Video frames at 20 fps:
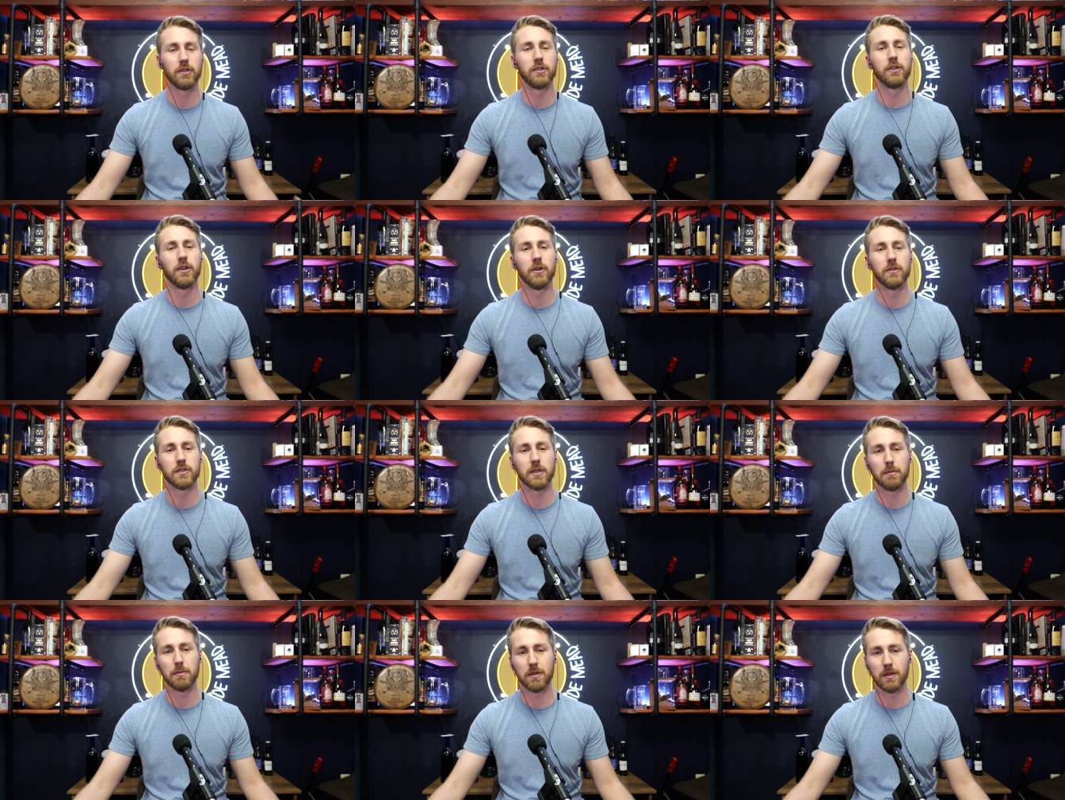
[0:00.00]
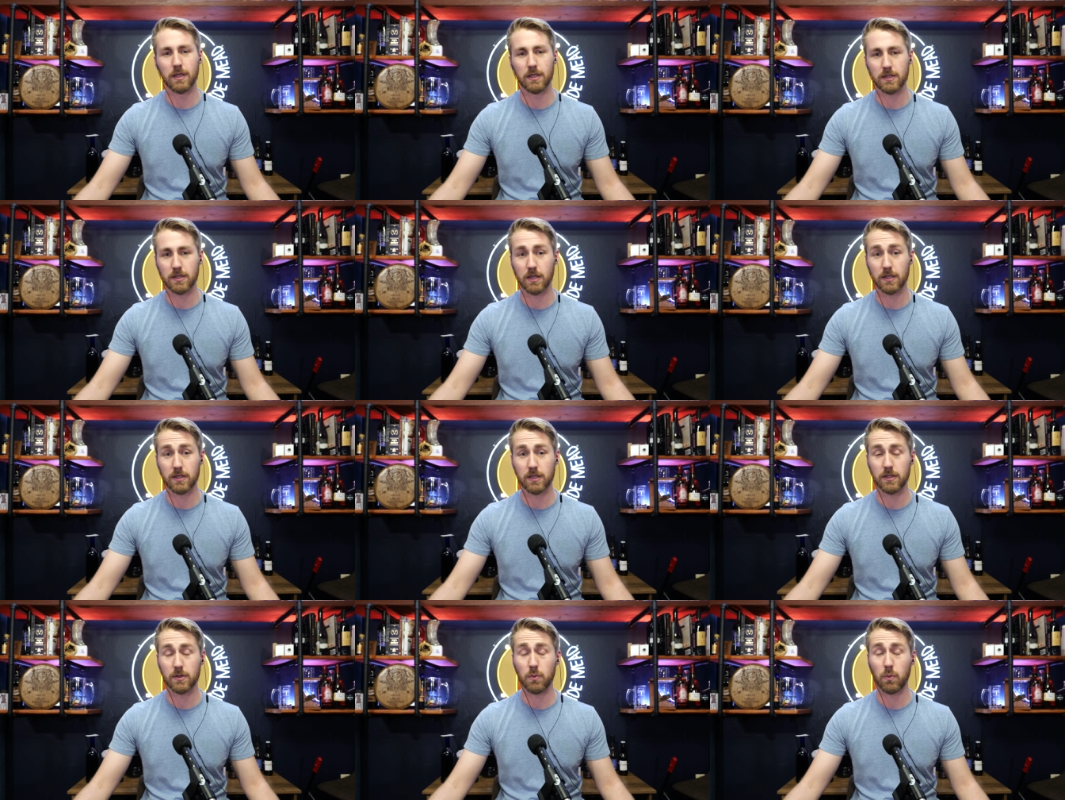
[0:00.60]
their nose up to this
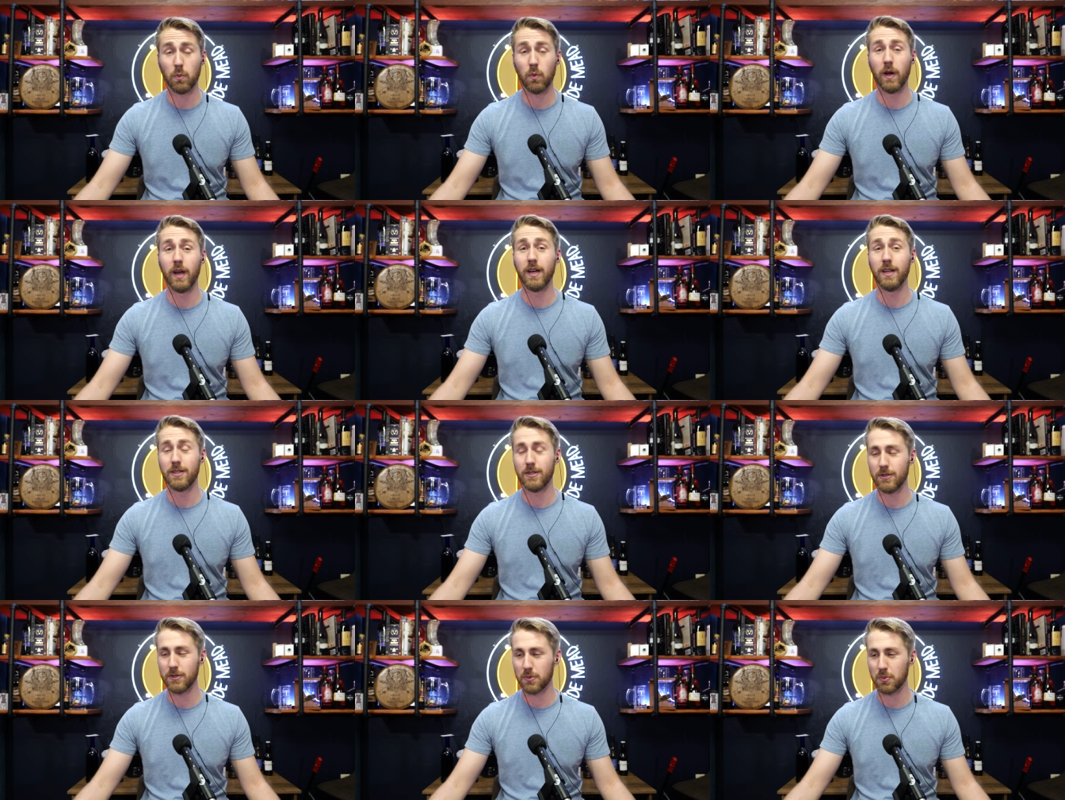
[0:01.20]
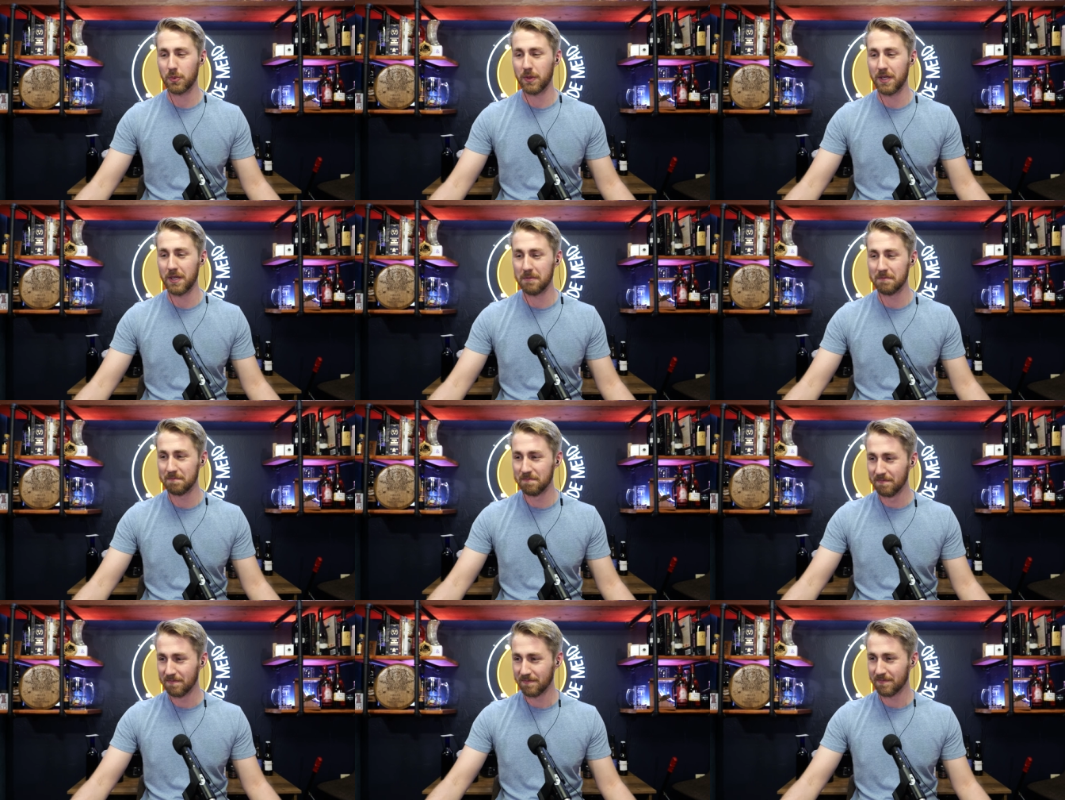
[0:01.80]
because it's way too sweet
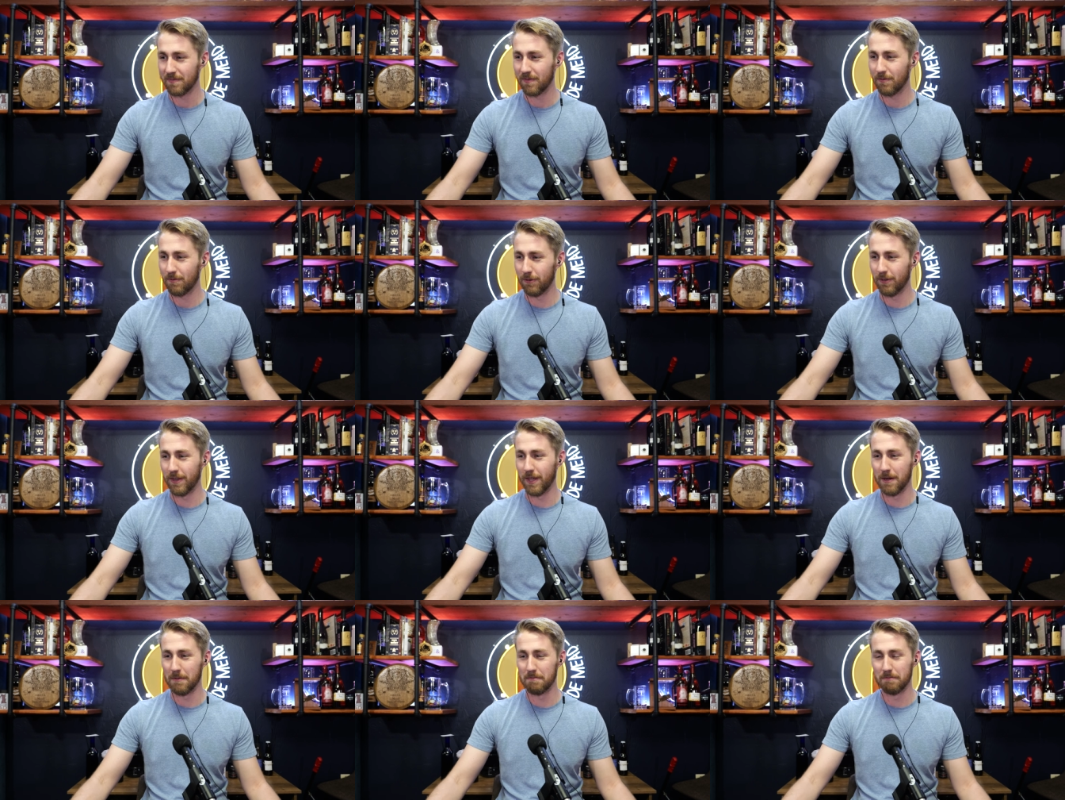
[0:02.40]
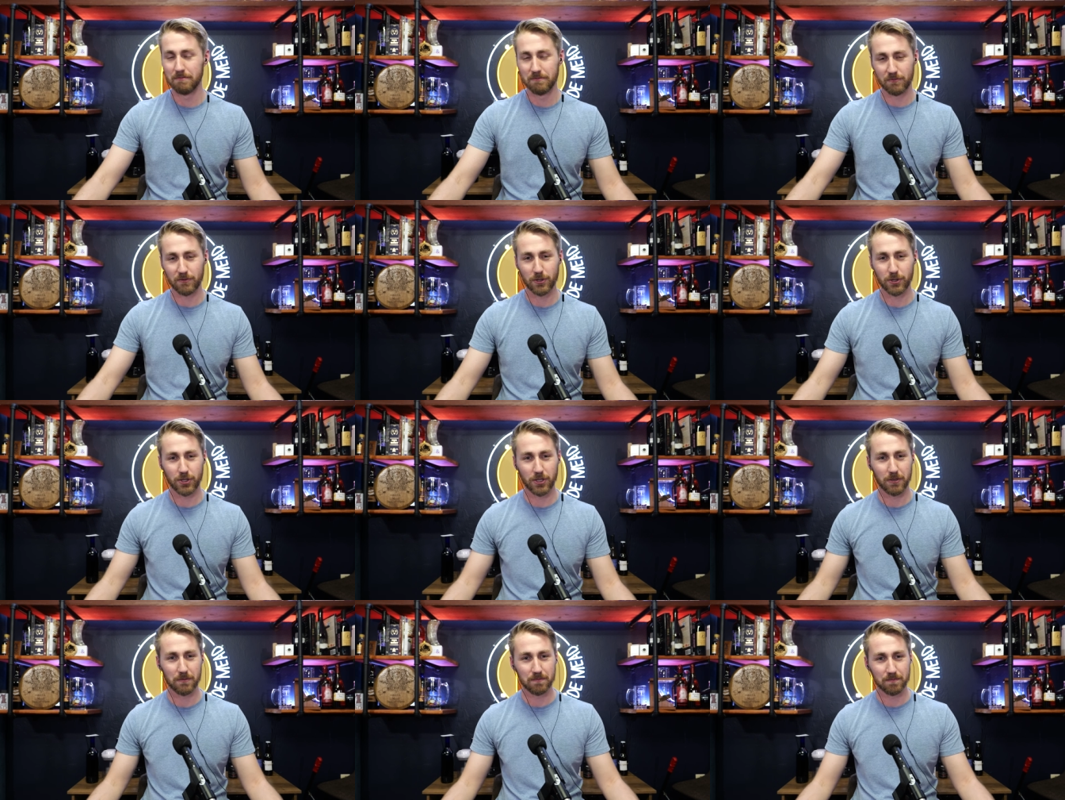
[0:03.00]
for them, for
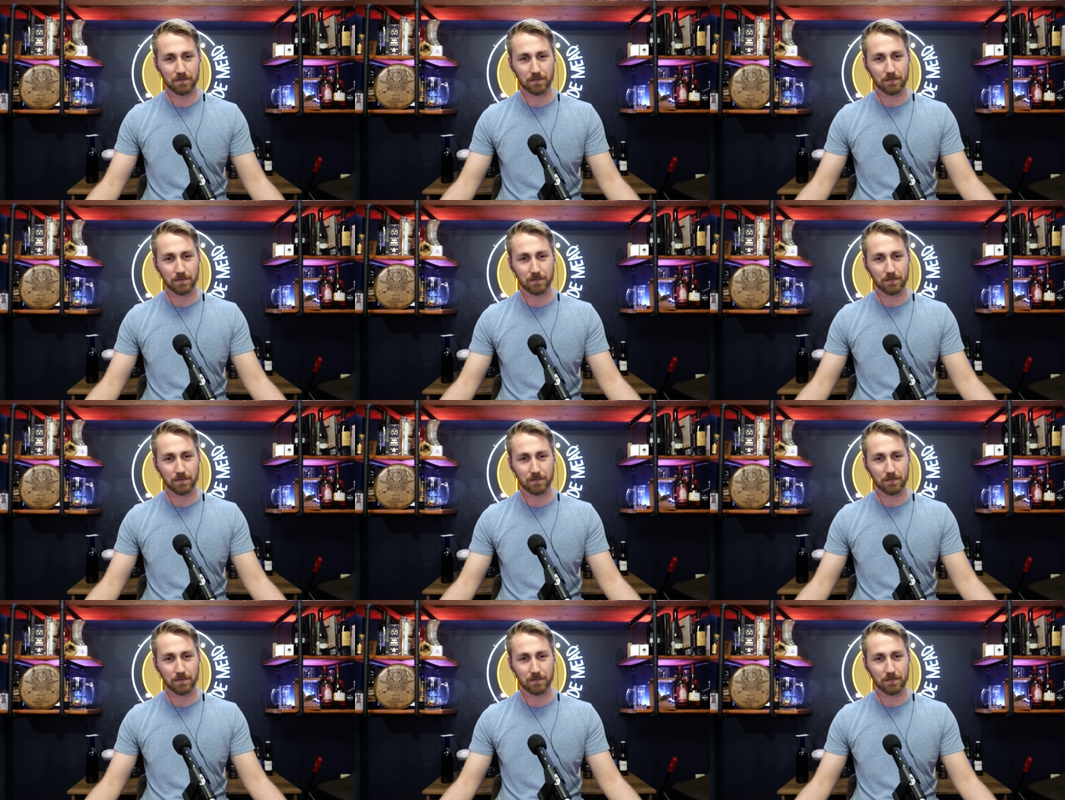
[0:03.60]
sure.